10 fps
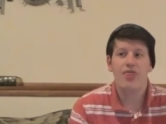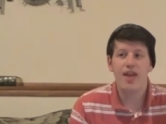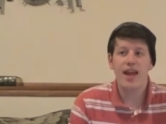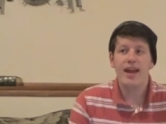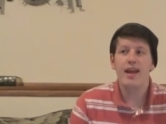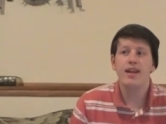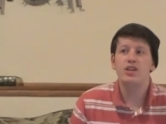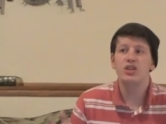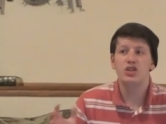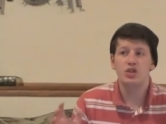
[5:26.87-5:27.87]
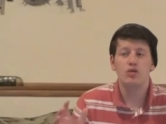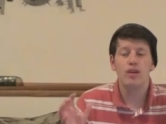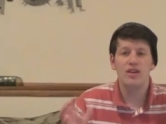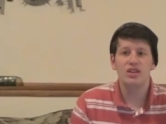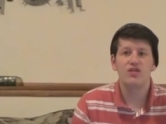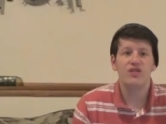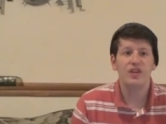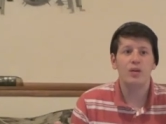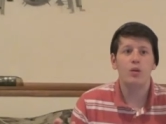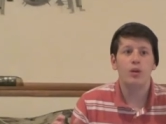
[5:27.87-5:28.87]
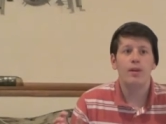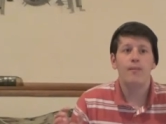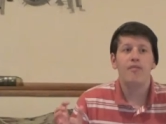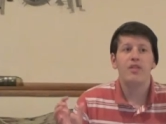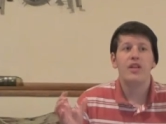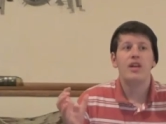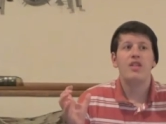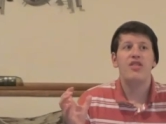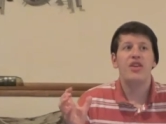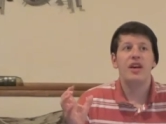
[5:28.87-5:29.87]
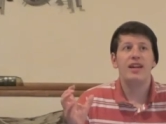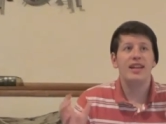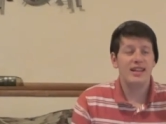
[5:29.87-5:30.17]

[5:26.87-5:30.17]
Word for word: They just, you can just feel the,